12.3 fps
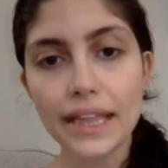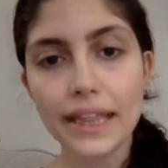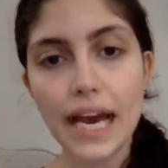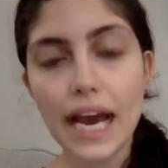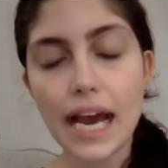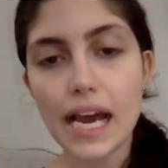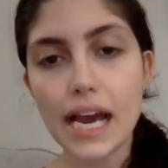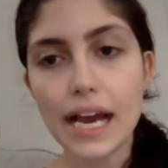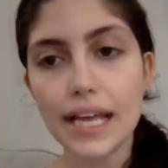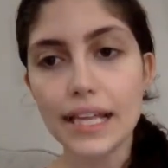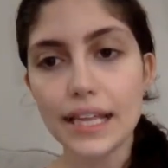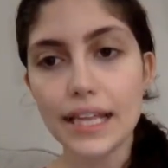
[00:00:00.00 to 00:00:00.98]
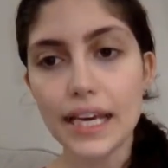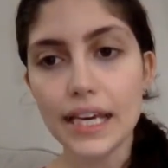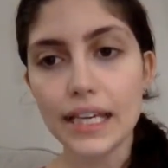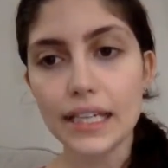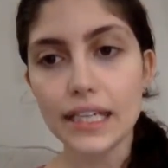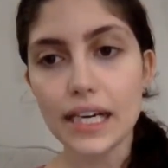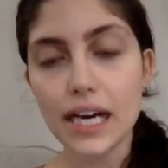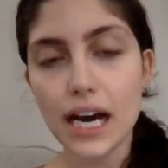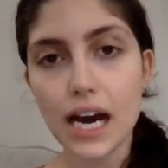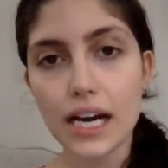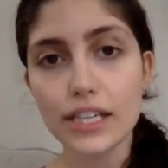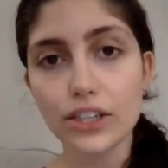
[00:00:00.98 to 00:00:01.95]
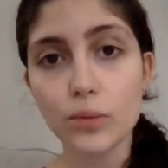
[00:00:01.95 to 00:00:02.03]
thing that I think
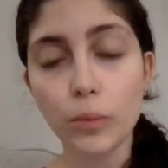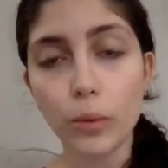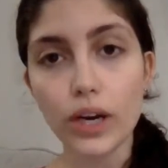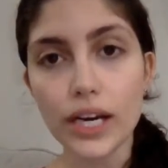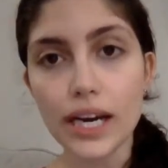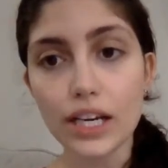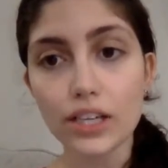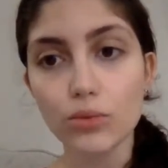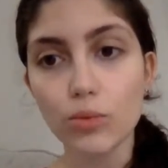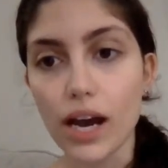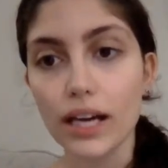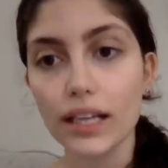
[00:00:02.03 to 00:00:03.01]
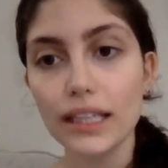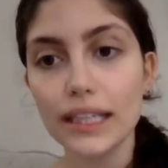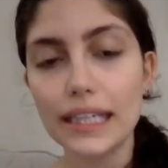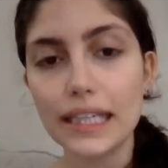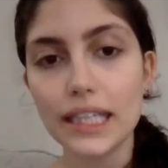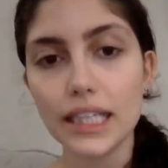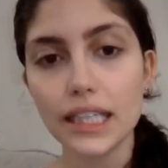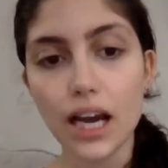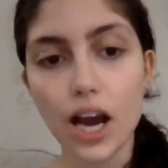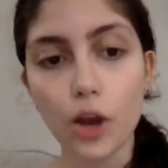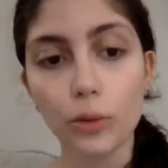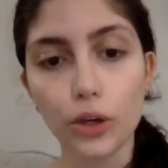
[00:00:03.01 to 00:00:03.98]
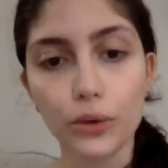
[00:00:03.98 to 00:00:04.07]
is important as well is
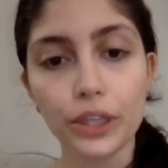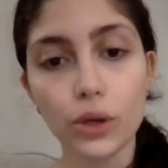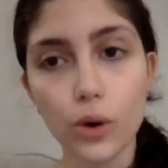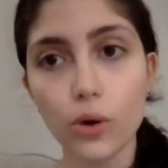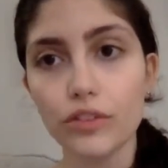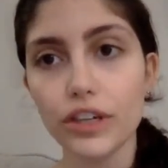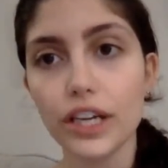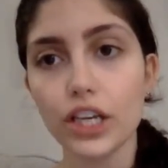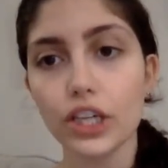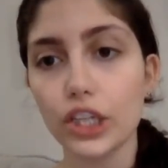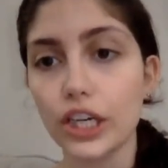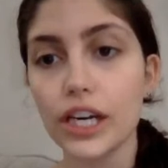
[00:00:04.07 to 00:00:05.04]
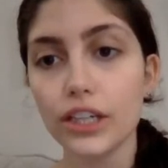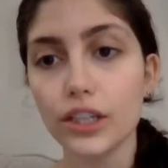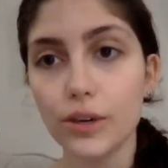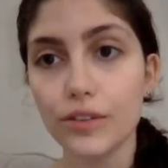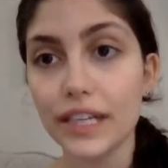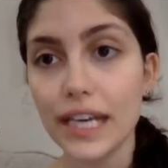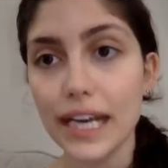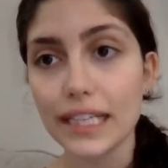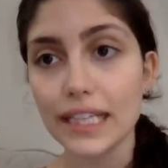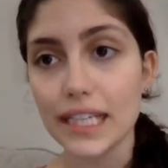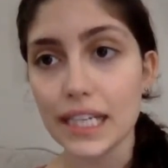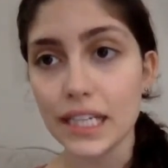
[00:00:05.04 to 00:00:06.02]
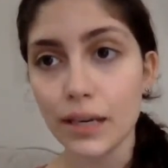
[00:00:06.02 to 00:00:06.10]
going over the current
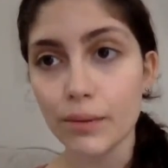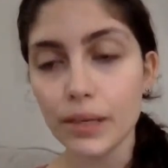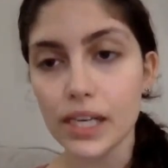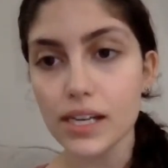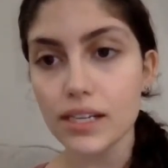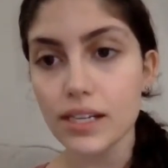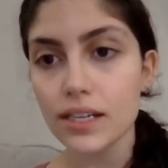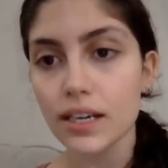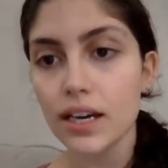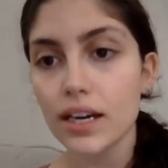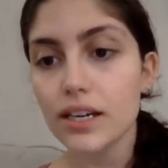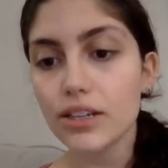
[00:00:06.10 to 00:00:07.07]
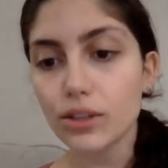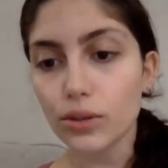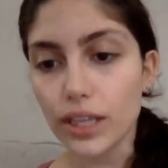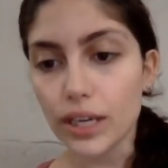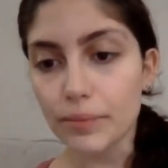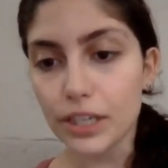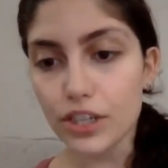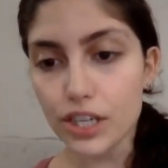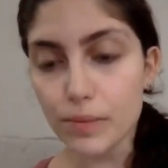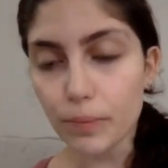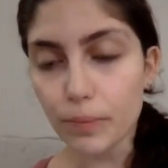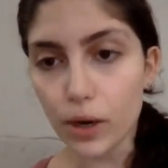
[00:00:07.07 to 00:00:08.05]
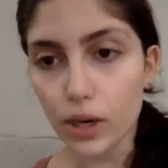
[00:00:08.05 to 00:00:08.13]
COVID-19 numbers. So let me
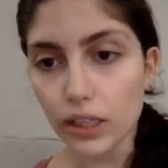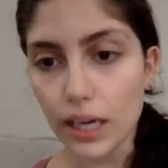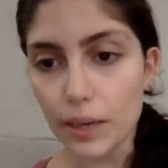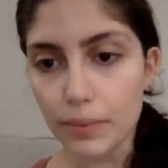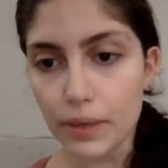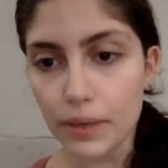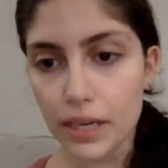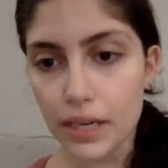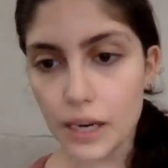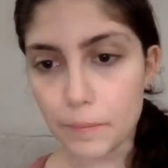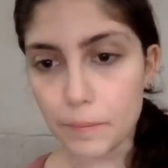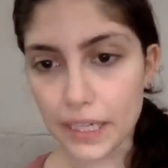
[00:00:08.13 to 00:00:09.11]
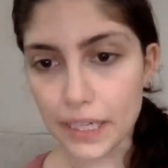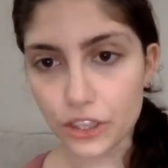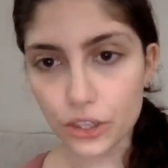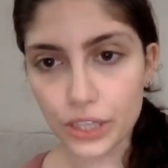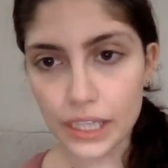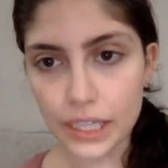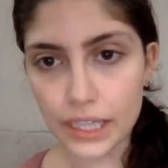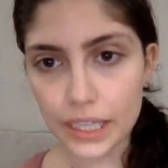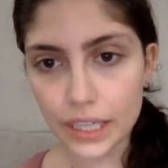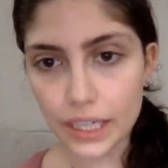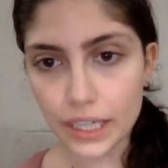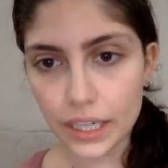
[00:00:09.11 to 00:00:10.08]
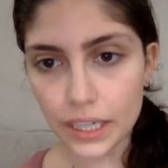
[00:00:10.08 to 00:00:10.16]
just pull up my screen
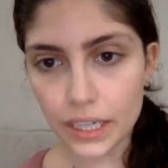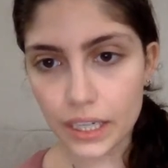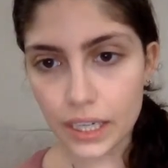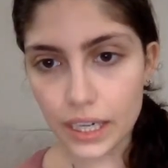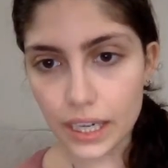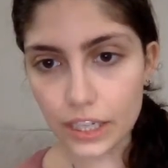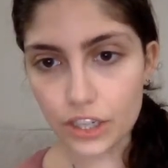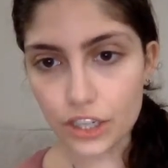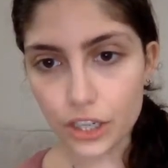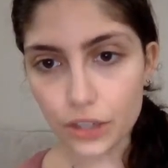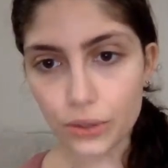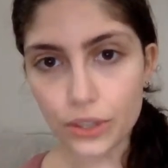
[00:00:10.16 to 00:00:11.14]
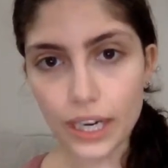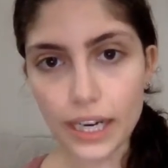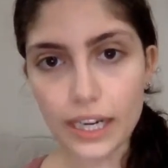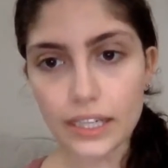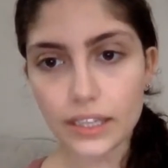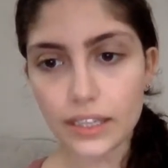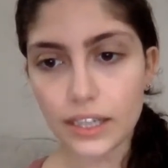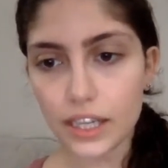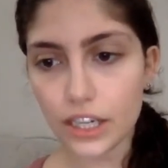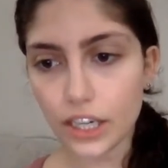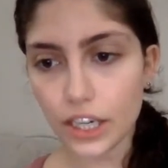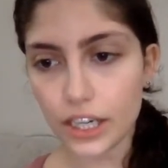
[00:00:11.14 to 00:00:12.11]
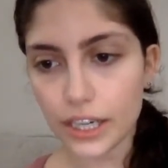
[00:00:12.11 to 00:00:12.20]
here and show you guys the
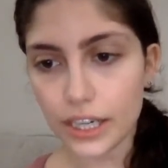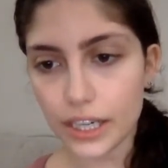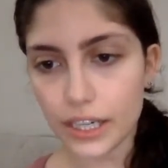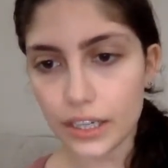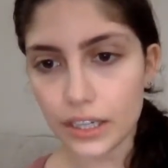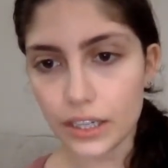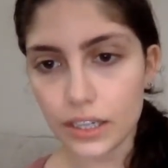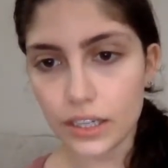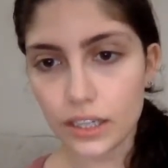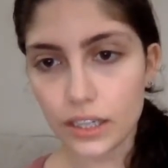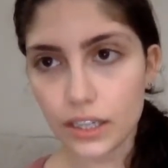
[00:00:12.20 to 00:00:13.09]
current